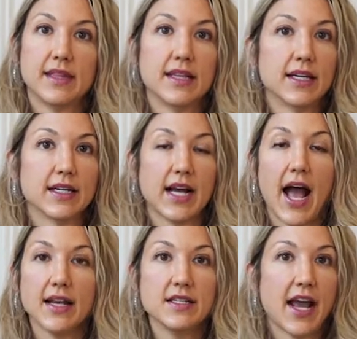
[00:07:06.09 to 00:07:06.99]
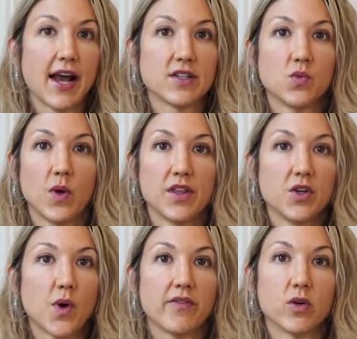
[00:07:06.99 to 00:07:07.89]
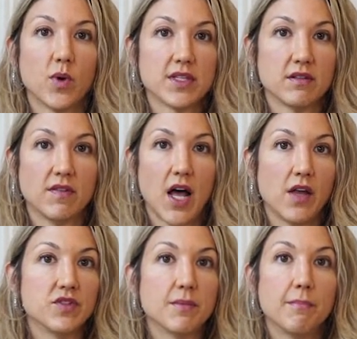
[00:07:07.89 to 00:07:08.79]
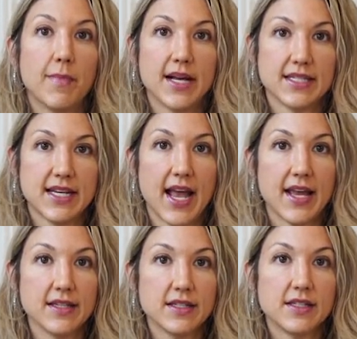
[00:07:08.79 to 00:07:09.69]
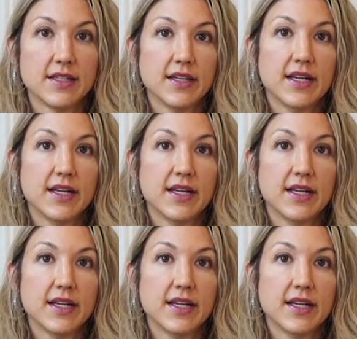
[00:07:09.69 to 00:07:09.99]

the contact with whoever was involved must end,